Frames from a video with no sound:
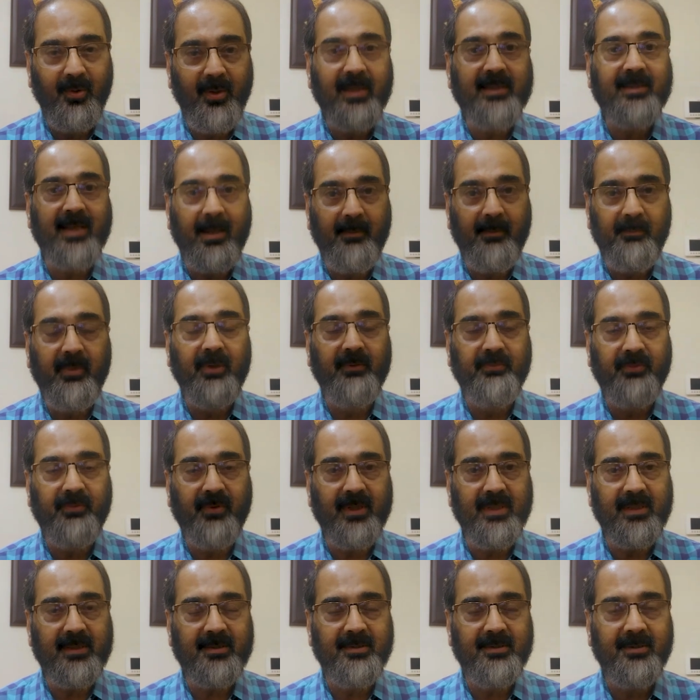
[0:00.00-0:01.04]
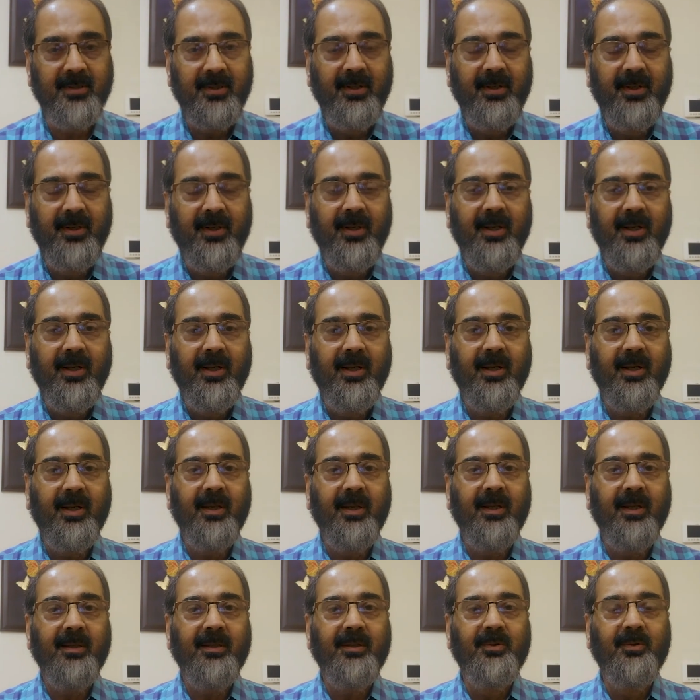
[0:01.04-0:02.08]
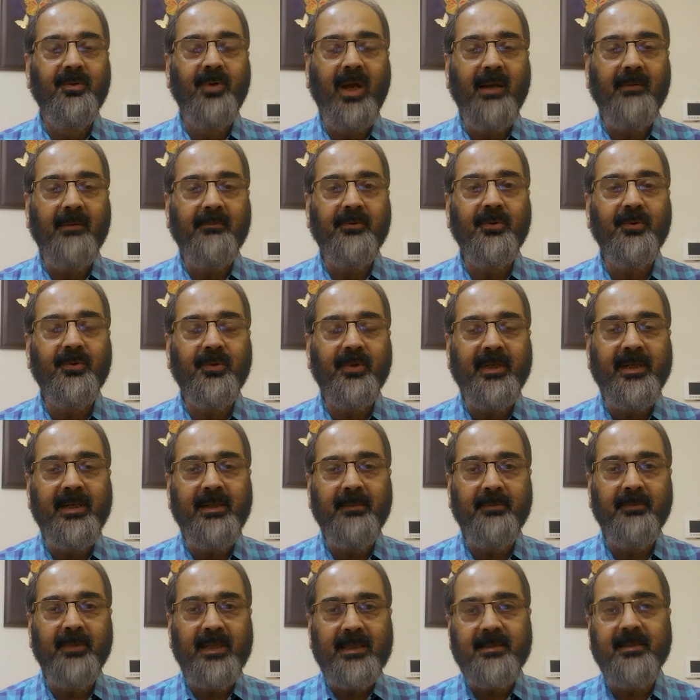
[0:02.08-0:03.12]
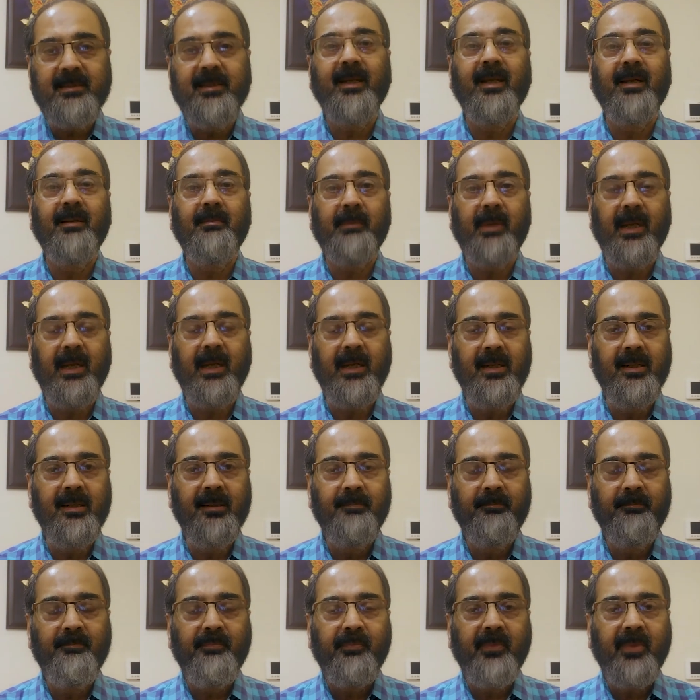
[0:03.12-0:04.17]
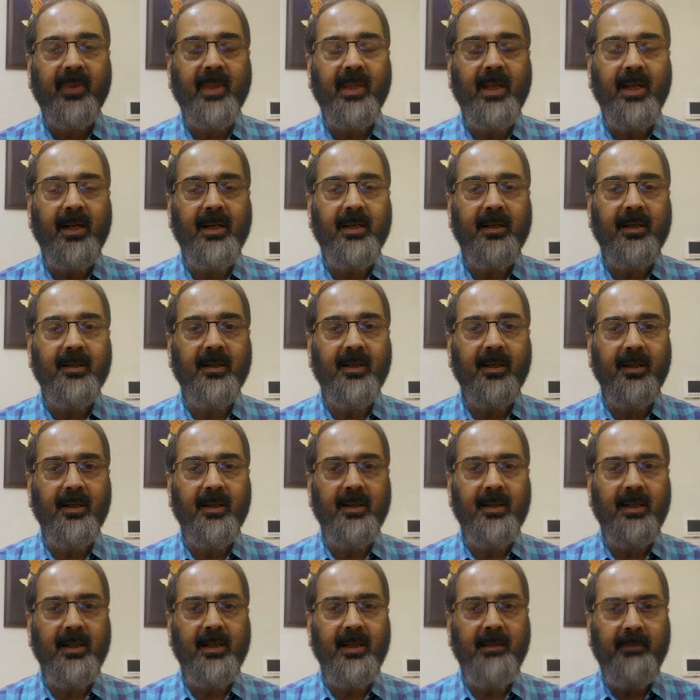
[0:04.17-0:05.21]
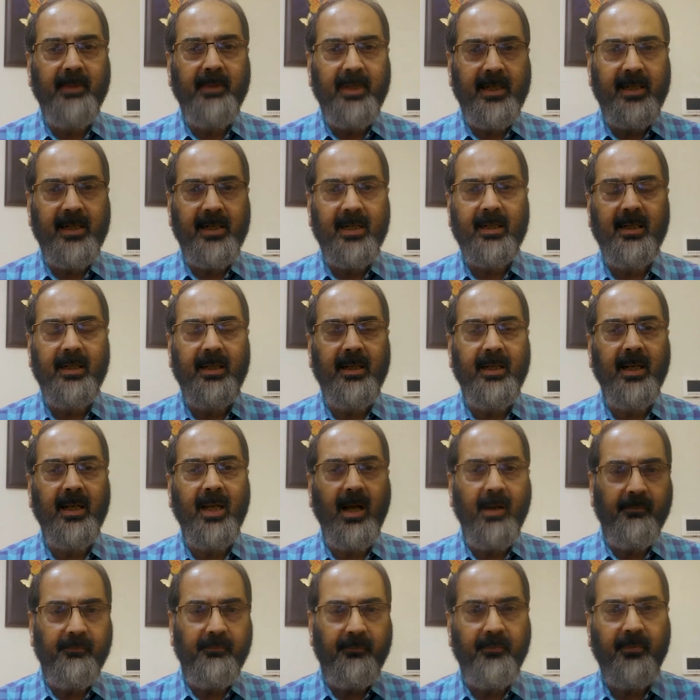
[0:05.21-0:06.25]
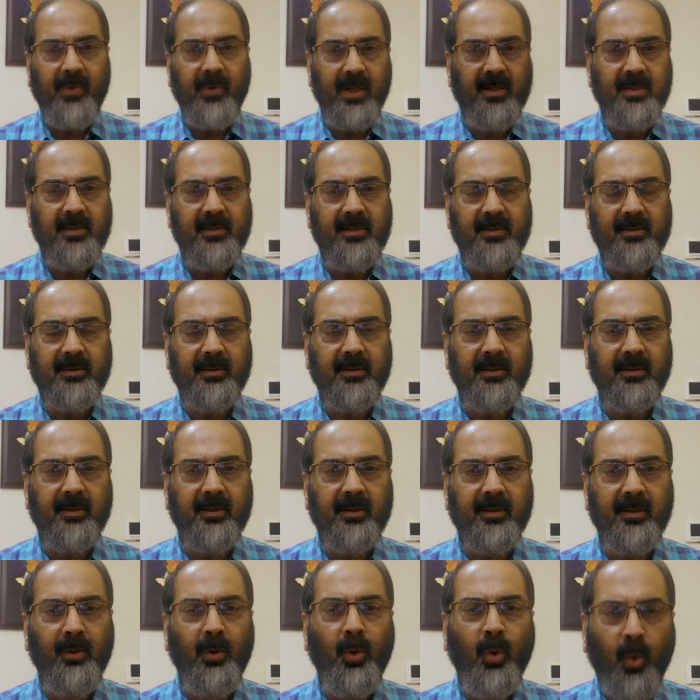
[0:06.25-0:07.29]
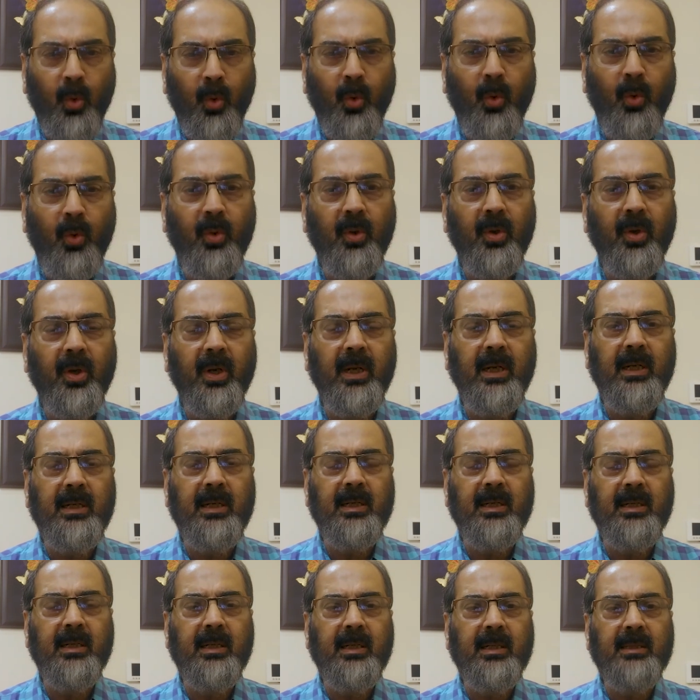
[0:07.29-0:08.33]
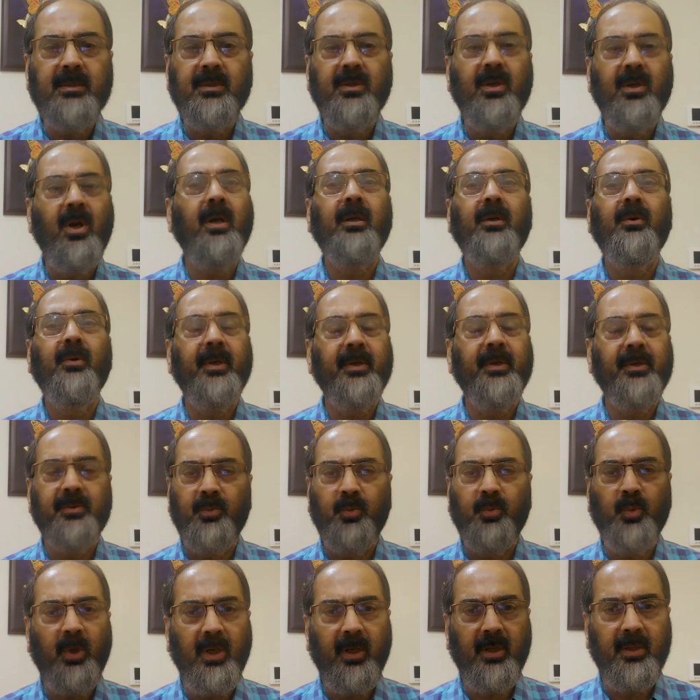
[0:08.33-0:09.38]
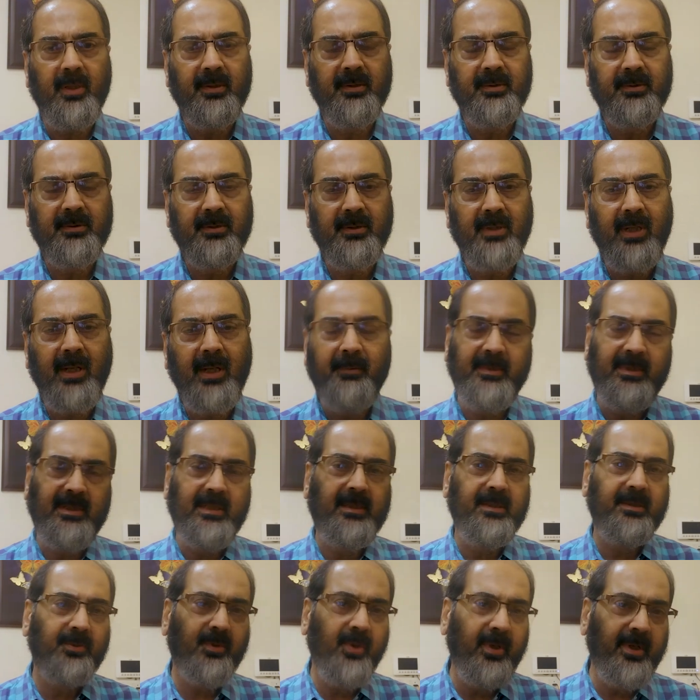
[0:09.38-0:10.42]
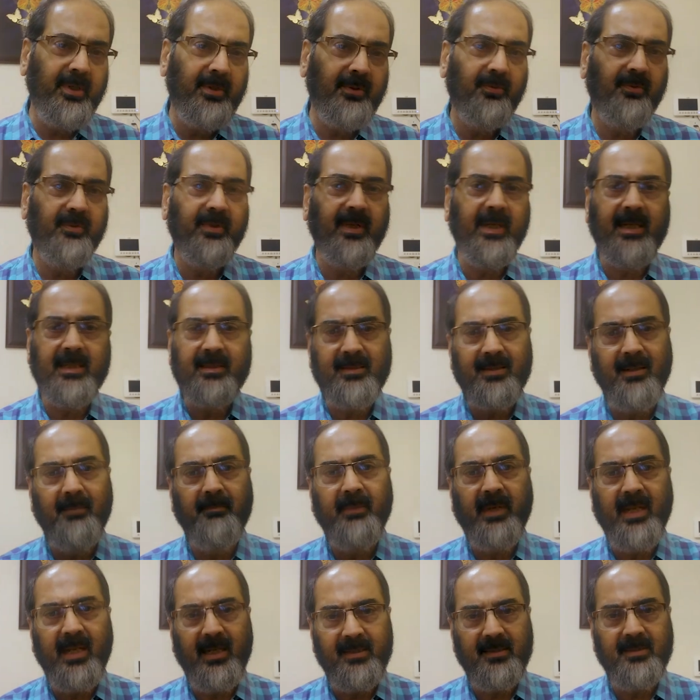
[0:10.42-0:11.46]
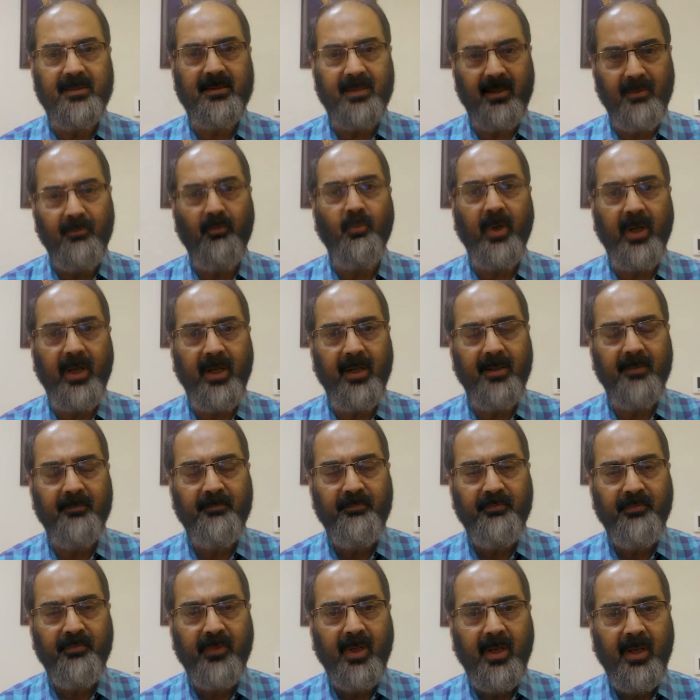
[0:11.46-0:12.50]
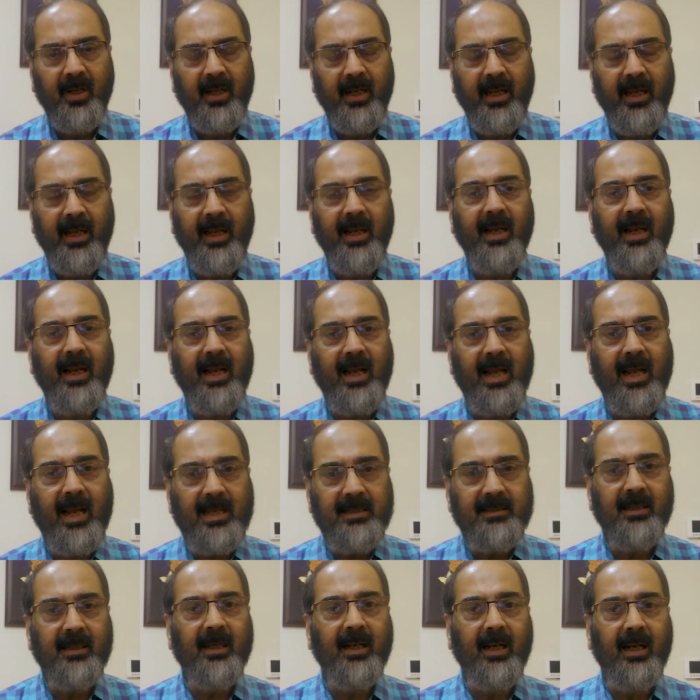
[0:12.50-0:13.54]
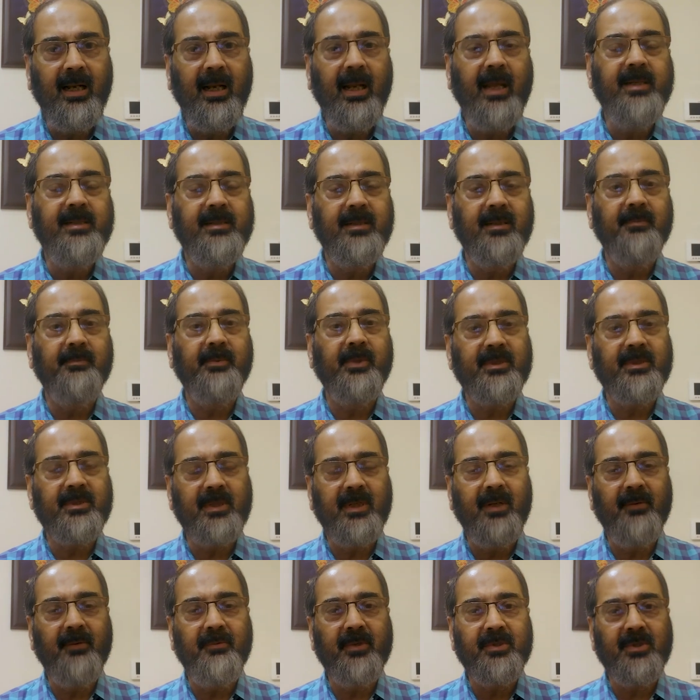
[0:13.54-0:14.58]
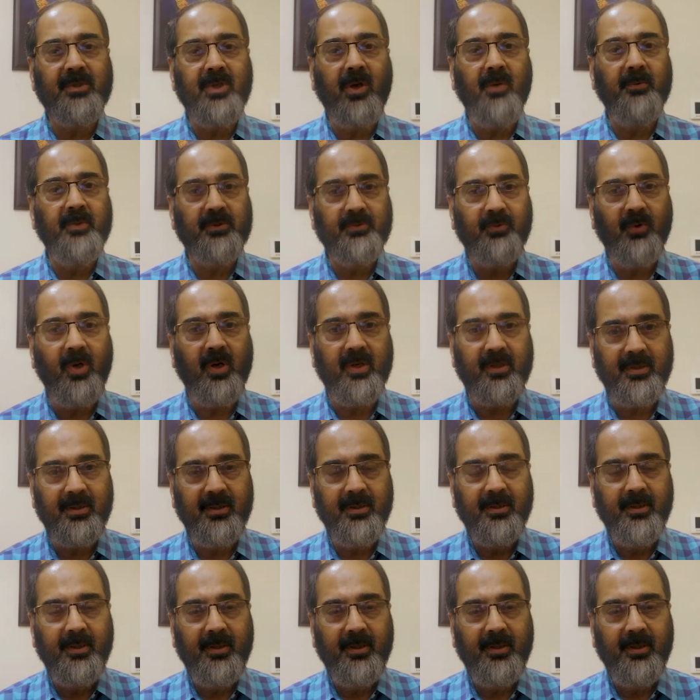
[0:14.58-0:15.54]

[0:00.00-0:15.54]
example for this. You have to keep this thing in mind, that immediately upfront, no is not going to work. I mean, it is going to create some dent somewhere. And as an enlightened person, our job is what?